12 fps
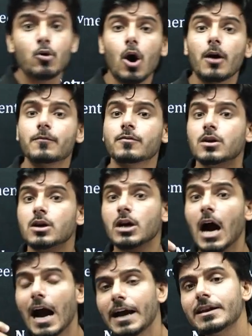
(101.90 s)
of
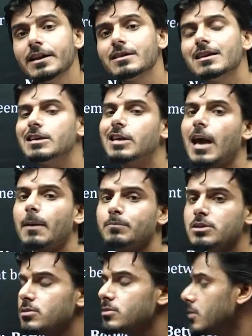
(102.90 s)
IIT Delhi
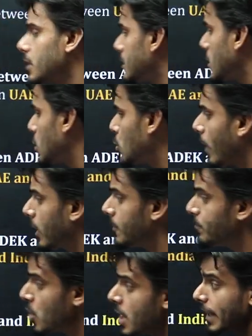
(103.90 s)
campus in the UAE.
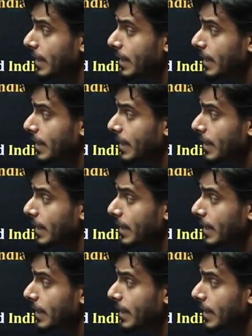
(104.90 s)
And